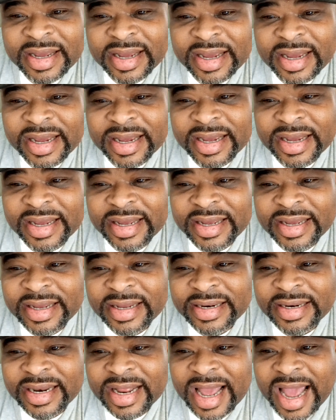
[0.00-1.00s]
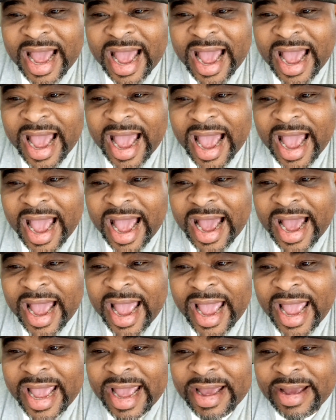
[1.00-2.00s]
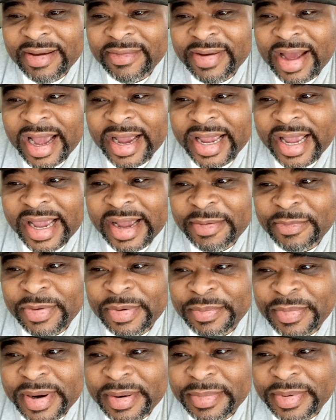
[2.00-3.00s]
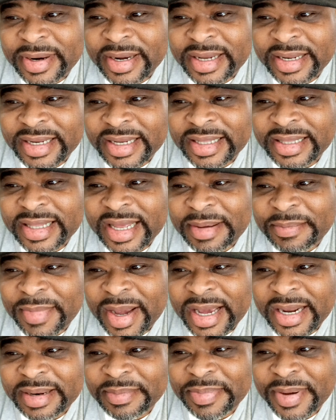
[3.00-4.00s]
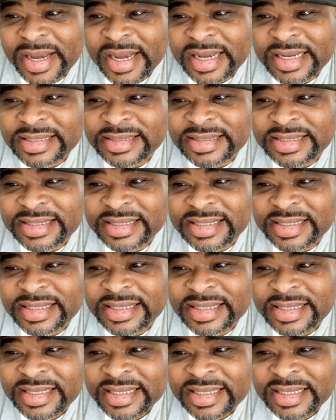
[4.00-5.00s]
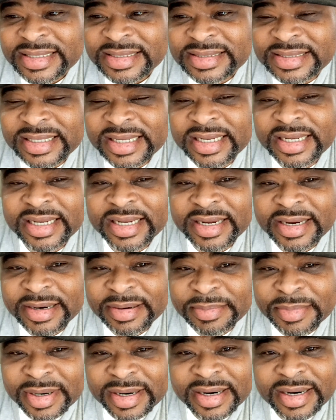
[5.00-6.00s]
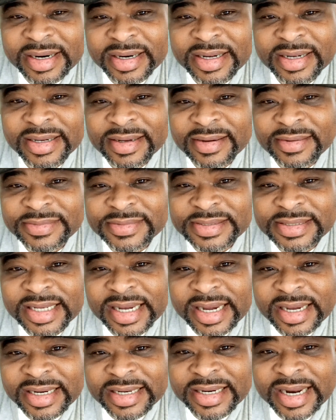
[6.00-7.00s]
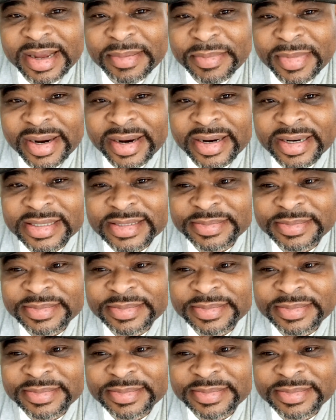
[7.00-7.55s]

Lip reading: And I can't remember any that made it past the 10-year mark of staying in that marriage